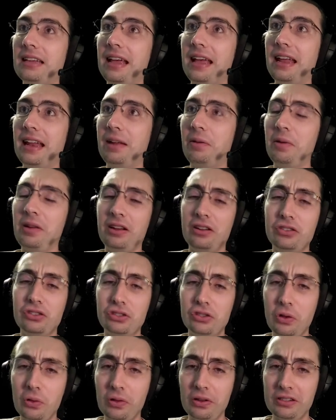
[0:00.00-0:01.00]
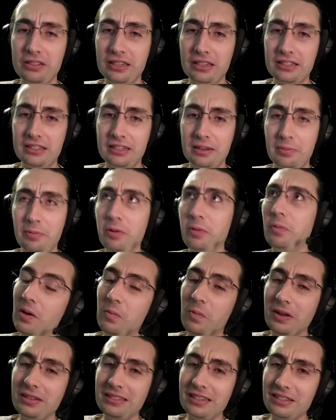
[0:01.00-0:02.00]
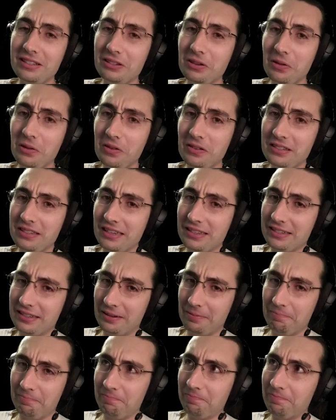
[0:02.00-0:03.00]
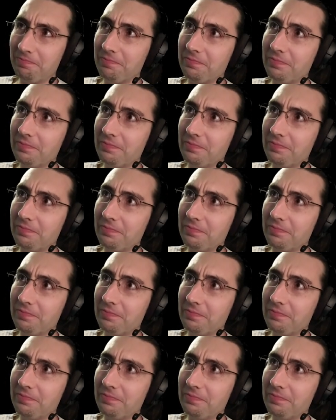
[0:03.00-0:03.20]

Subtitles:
in a solar system. What's a solar system?